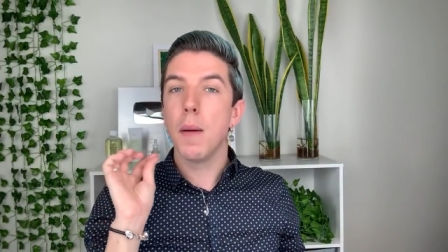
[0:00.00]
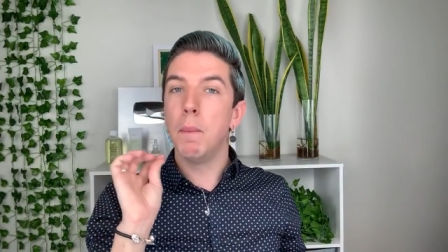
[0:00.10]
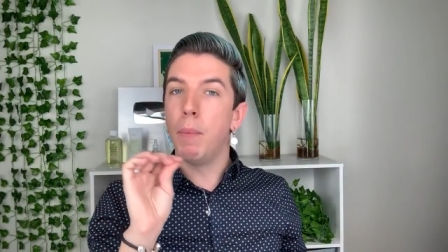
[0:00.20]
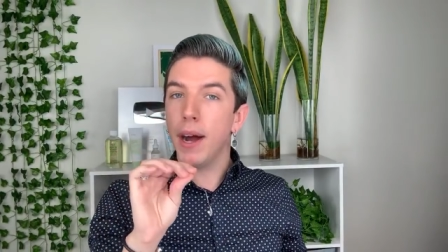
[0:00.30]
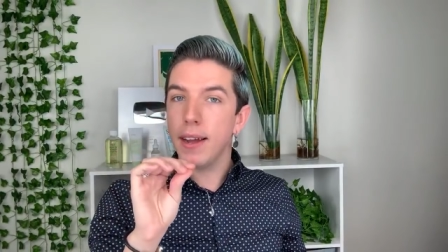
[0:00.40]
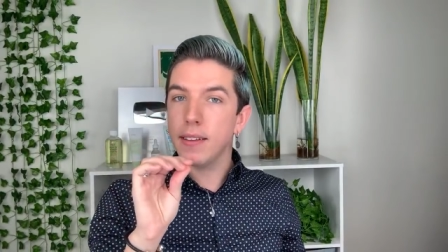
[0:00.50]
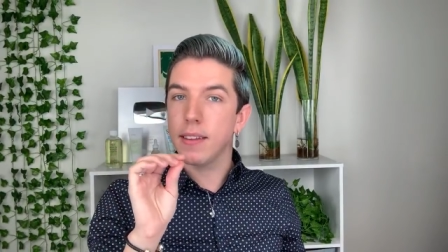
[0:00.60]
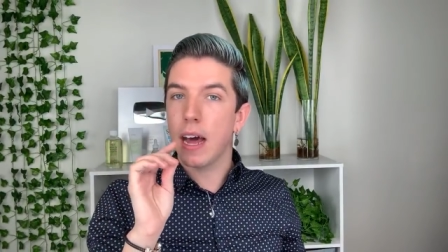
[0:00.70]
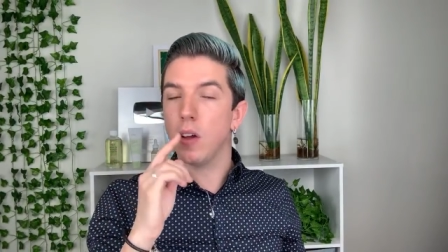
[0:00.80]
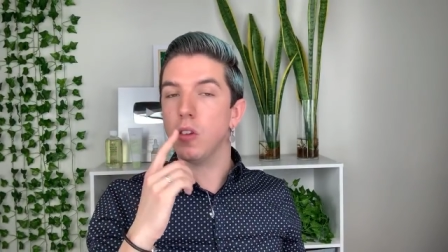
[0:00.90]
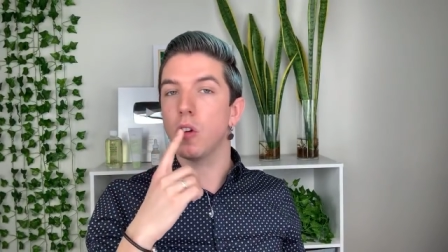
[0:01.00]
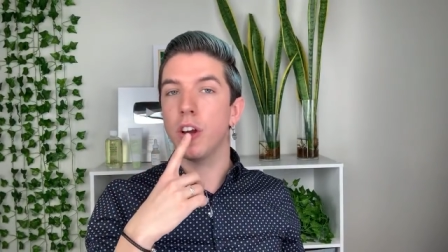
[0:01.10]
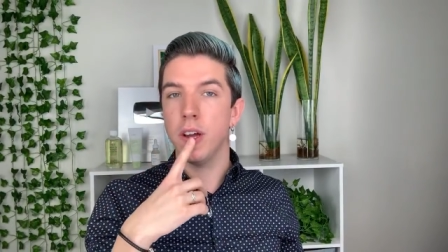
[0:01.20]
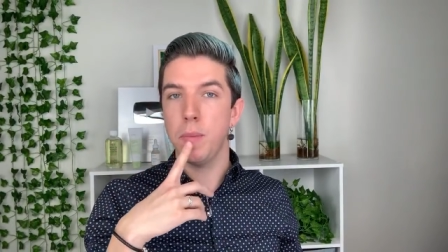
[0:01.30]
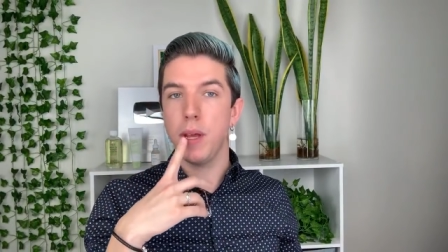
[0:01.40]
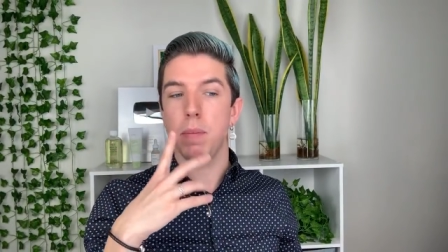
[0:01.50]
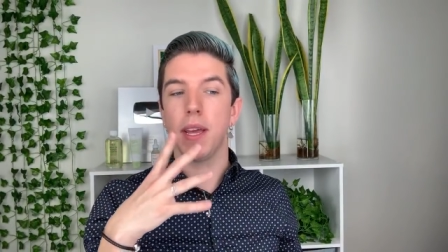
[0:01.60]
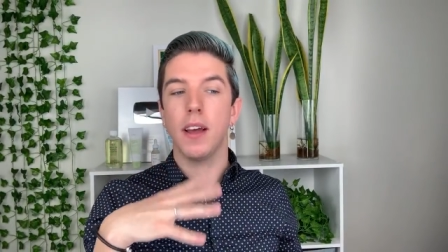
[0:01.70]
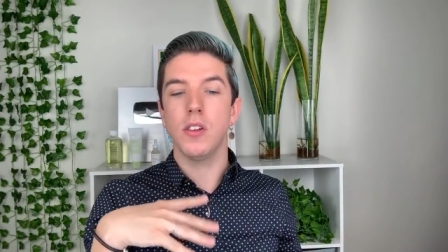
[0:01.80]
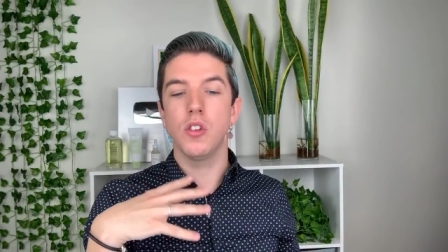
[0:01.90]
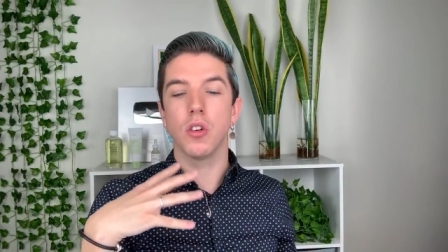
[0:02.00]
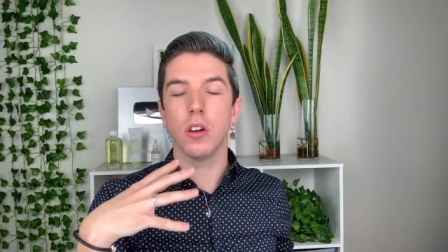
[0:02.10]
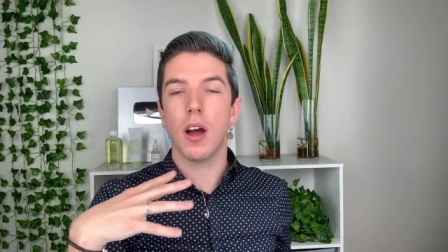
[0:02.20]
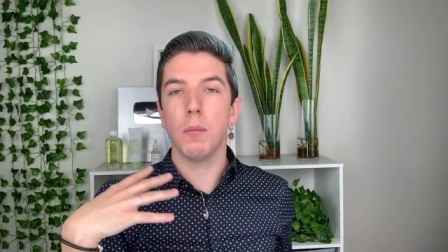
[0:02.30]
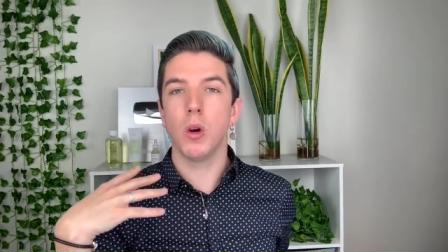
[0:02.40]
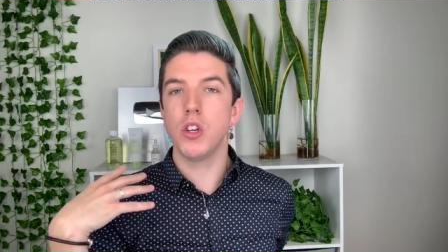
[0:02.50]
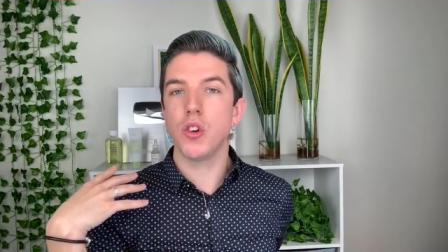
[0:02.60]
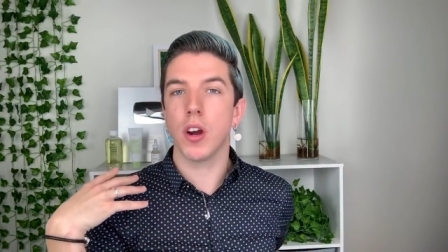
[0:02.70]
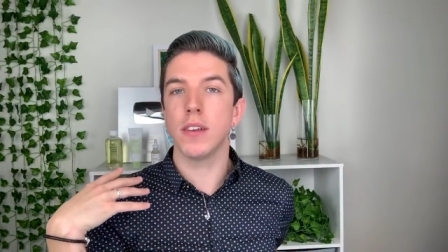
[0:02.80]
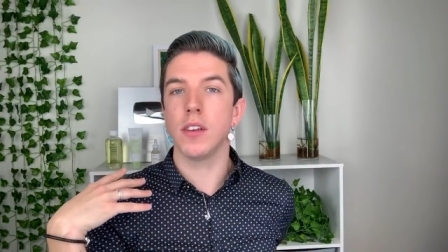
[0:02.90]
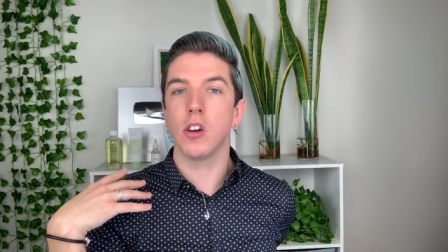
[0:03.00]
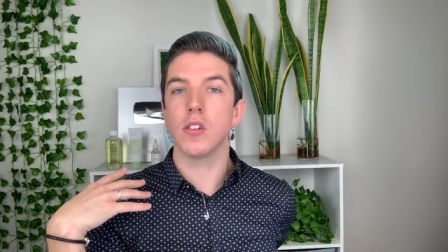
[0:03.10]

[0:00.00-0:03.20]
but that also could be because you're not moisturizing your